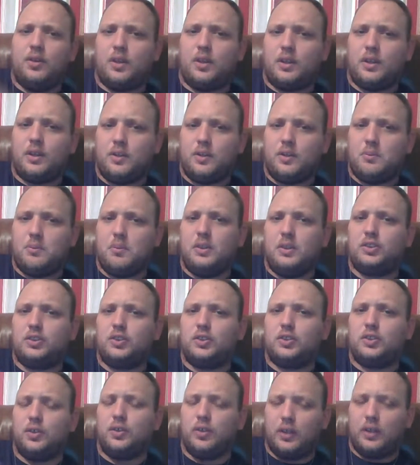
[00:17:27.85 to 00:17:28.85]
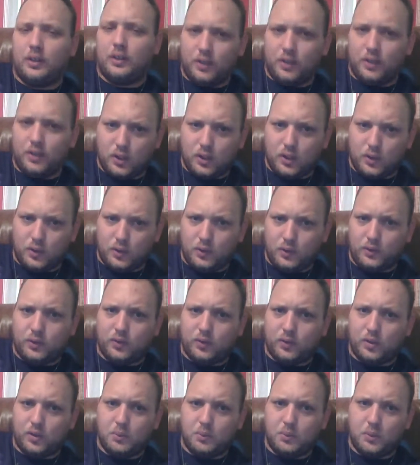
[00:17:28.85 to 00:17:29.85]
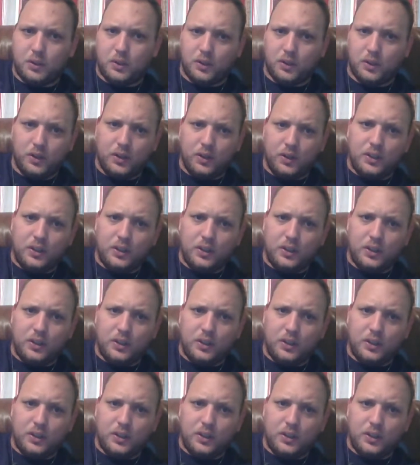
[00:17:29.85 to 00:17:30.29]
like the administrator, like the owner of the Chromebook,